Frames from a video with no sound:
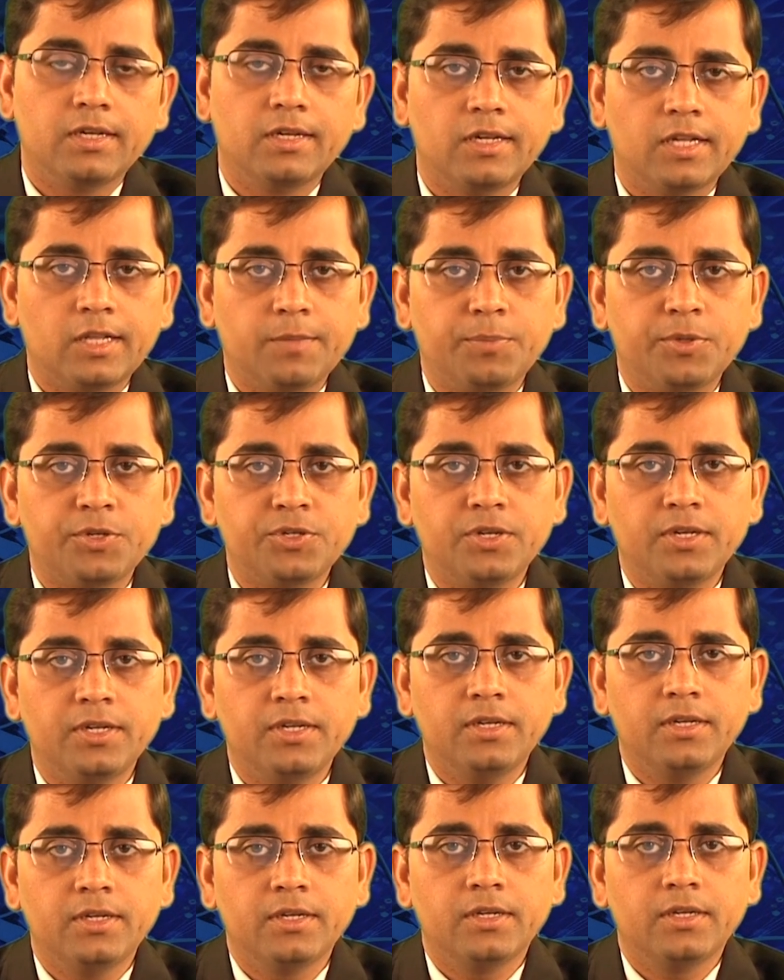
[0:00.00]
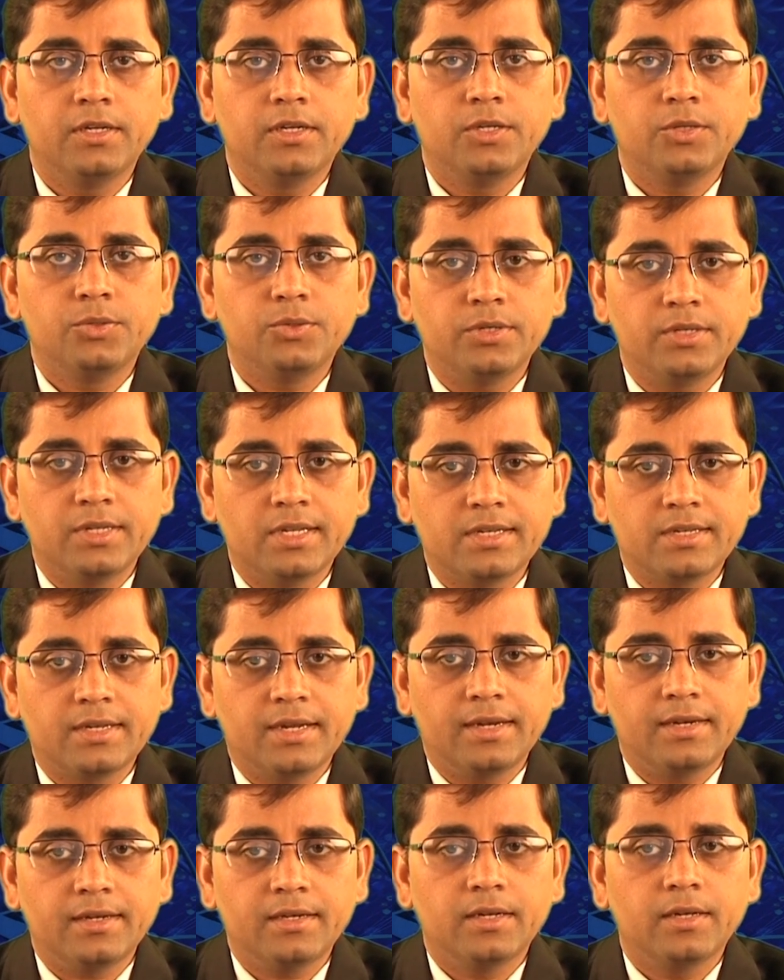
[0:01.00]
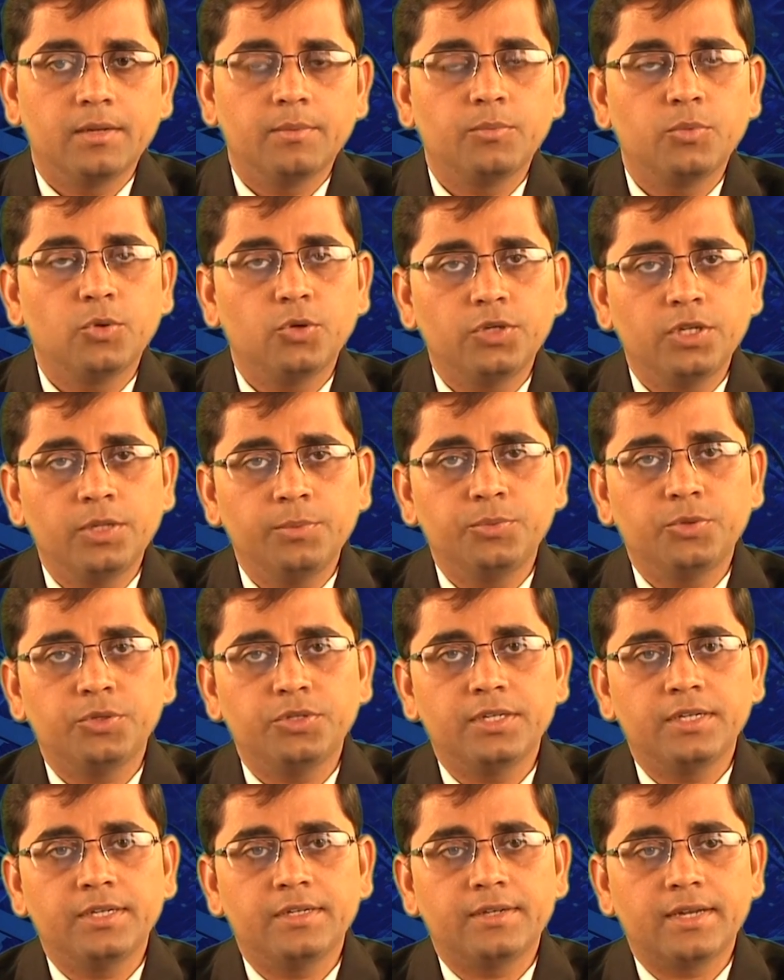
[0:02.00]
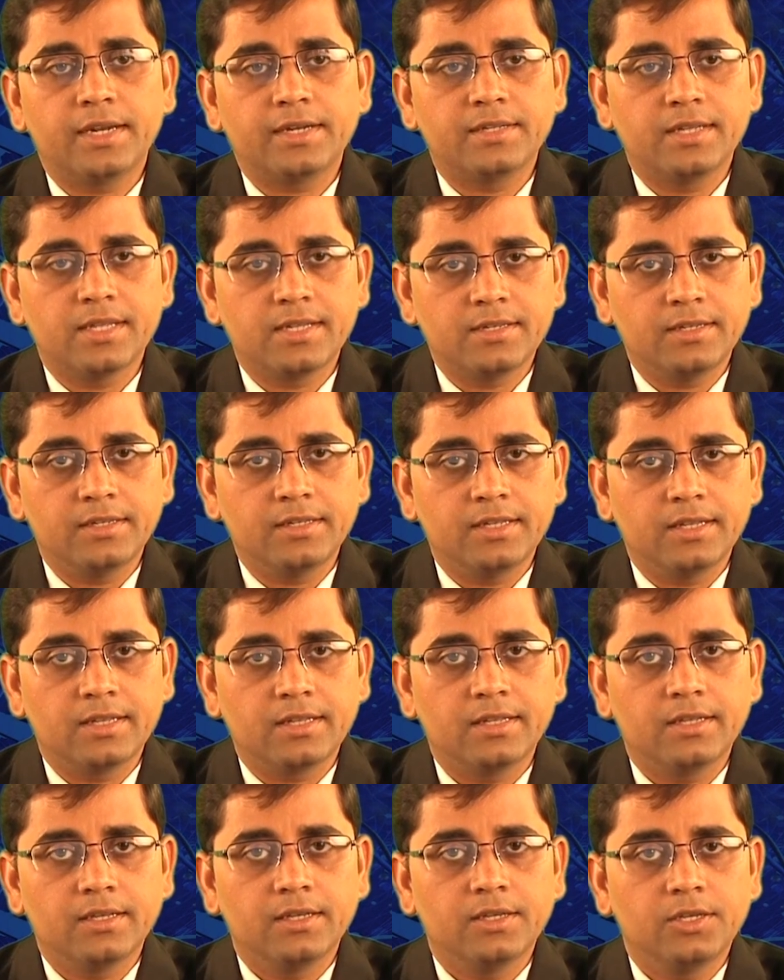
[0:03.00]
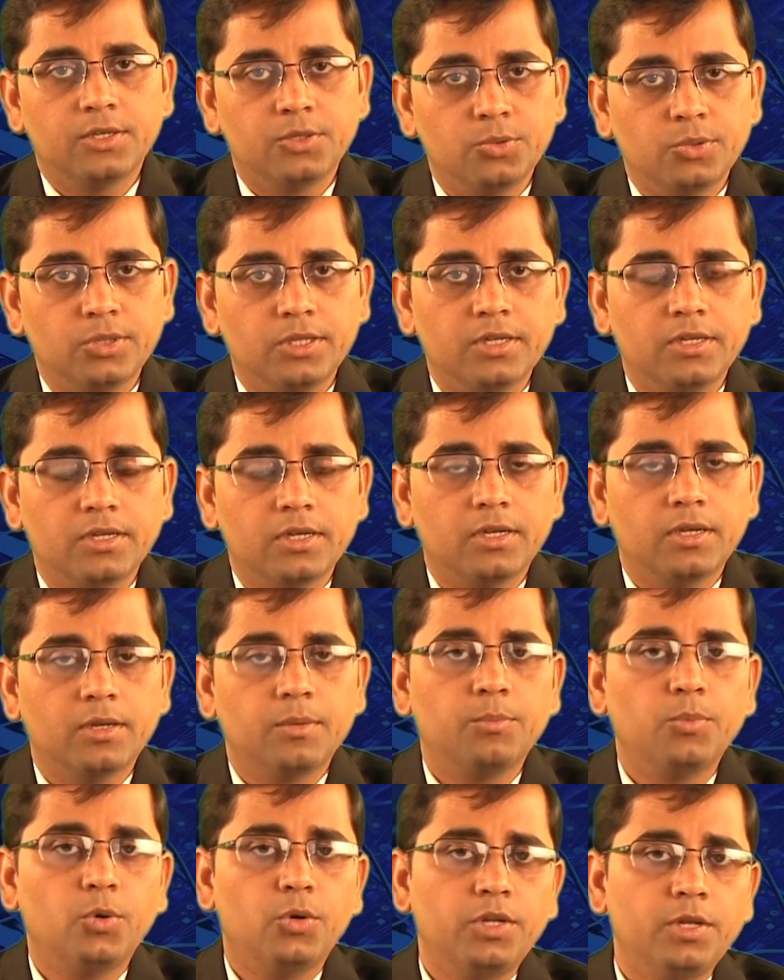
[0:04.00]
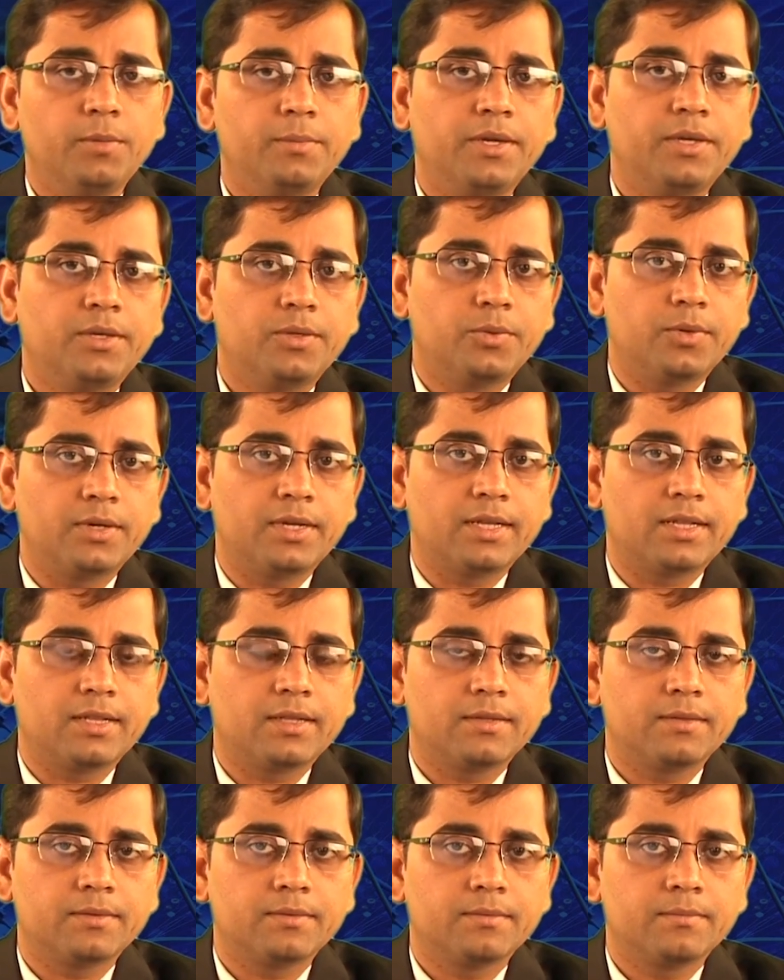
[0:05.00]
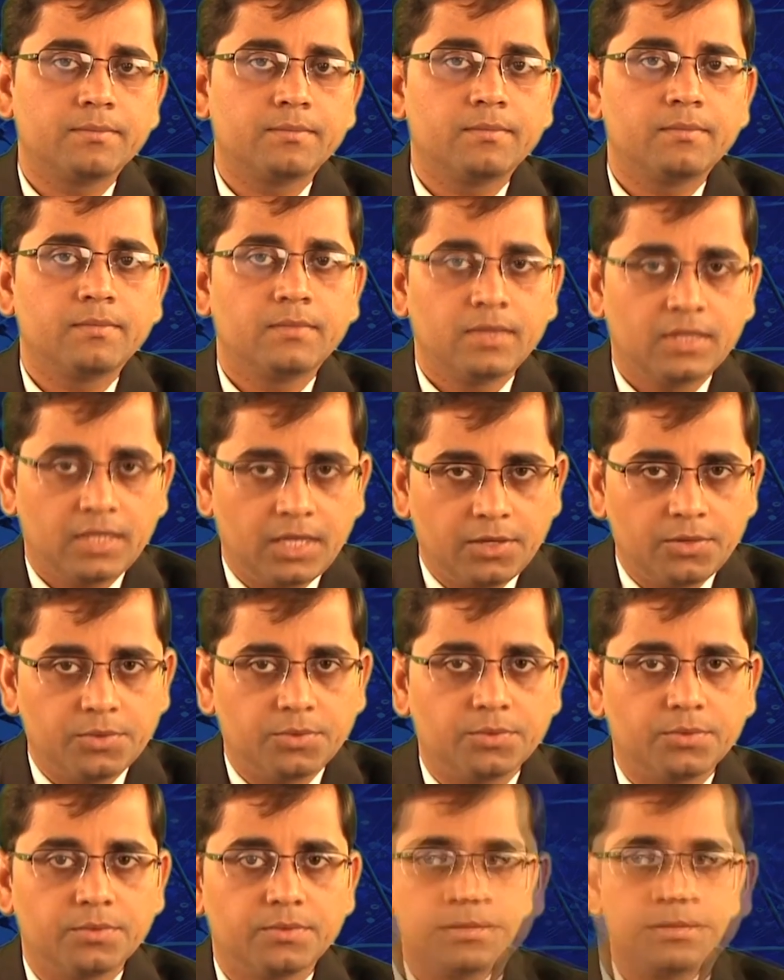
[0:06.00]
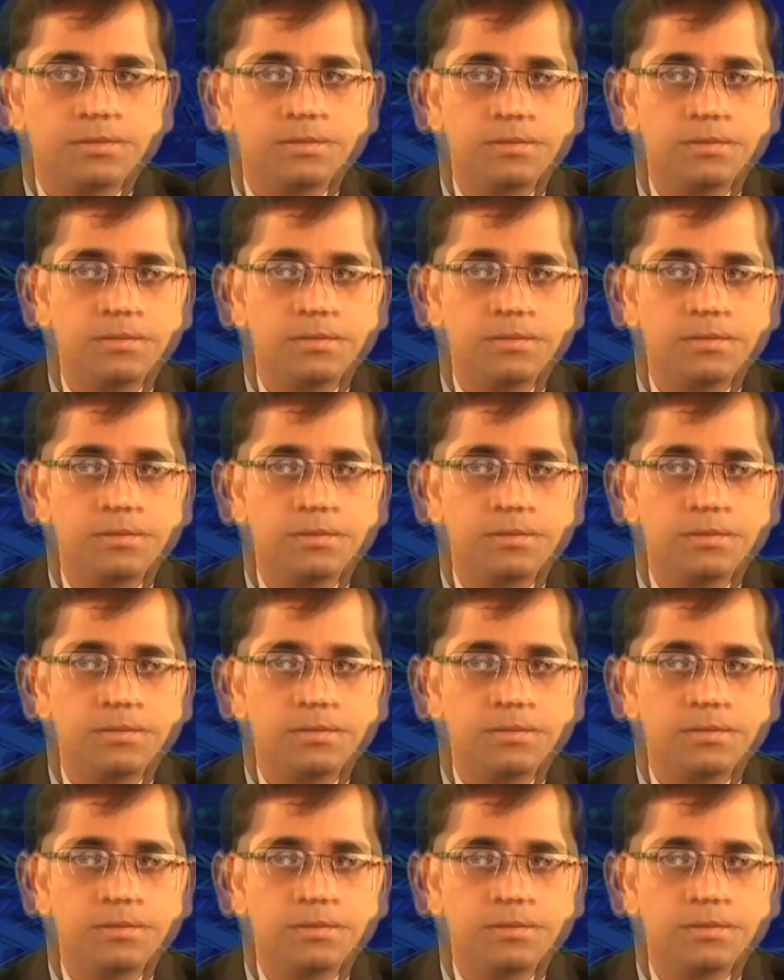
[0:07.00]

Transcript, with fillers: especially to understand protein-protein interaction studies using protein microarrays. Thank you.